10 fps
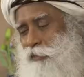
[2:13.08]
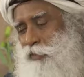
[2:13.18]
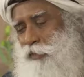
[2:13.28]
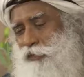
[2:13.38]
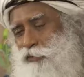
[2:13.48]

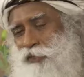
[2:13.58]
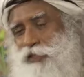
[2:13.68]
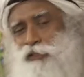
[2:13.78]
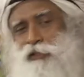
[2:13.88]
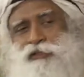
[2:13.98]
moment
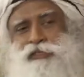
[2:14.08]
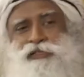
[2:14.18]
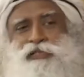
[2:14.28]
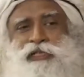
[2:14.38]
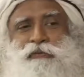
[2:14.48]
today
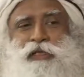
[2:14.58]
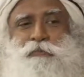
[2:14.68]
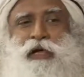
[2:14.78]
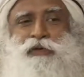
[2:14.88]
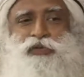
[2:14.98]
doctors see them, they
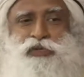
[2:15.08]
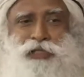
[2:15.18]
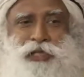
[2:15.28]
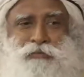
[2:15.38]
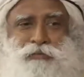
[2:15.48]
pounce
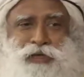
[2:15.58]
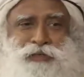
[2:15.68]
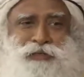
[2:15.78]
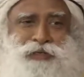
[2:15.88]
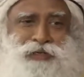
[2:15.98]
on them,
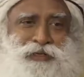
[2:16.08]
and